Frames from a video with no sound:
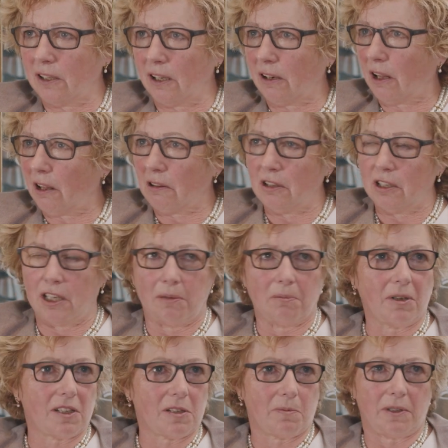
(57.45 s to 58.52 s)
I think it
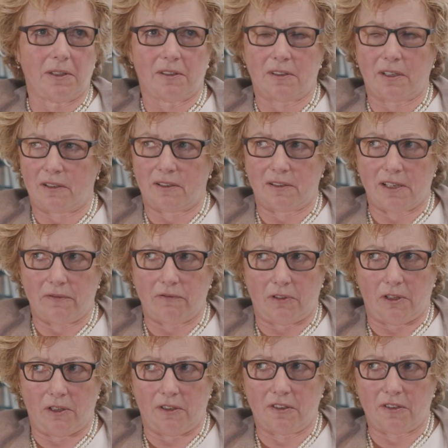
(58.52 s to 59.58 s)
must be 6 or
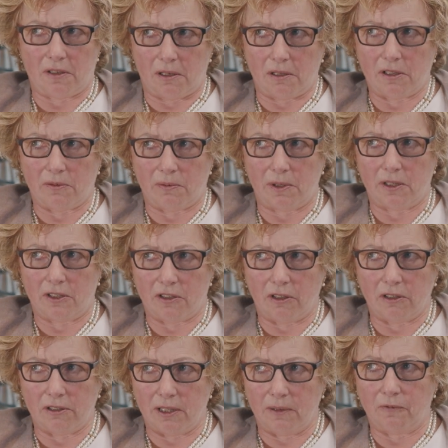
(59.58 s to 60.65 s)
7 years since we
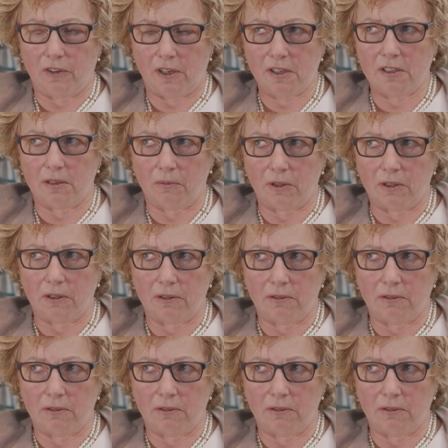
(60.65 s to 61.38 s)
started investing with